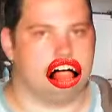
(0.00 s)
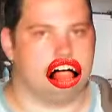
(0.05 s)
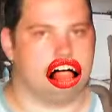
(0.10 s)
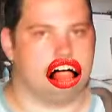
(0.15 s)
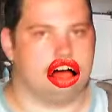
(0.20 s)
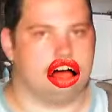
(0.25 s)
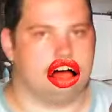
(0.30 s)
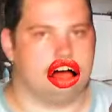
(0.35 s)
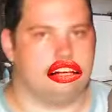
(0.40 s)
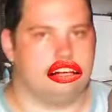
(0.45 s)

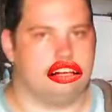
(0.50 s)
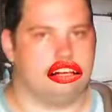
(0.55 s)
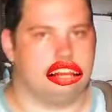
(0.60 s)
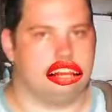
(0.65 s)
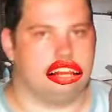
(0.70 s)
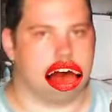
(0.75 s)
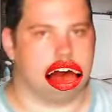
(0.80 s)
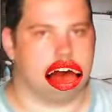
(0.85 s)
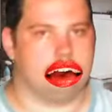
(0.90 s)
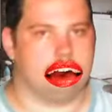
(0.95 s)
Is there anything
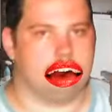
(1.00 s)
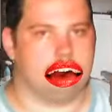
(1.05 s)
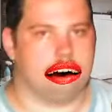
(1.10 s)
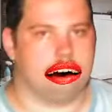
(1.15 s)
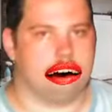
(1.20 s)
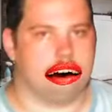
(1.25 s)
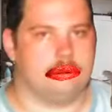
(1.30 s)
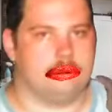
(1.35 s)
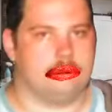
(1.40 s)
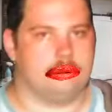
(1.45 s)
in the bottom
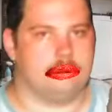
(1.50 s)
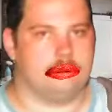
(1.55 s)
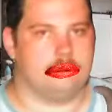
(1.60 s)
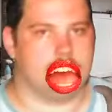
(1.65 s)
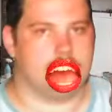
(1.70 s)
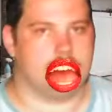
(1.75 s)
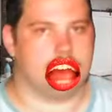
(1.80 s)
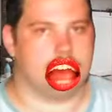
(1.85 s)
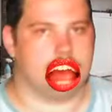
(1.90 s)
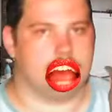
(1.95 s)
left corner
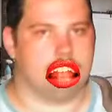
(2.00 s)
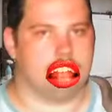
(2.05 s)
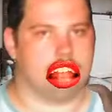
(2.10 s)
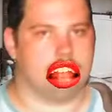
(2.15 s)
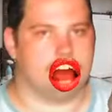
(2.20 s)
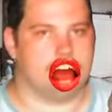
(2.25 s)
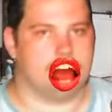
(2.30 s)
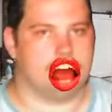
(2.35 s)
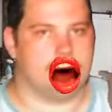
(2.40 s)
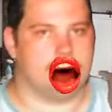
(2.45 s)
of the
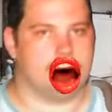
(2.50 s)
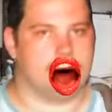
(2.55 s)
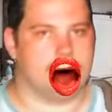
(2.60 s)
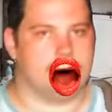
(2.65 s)
screen?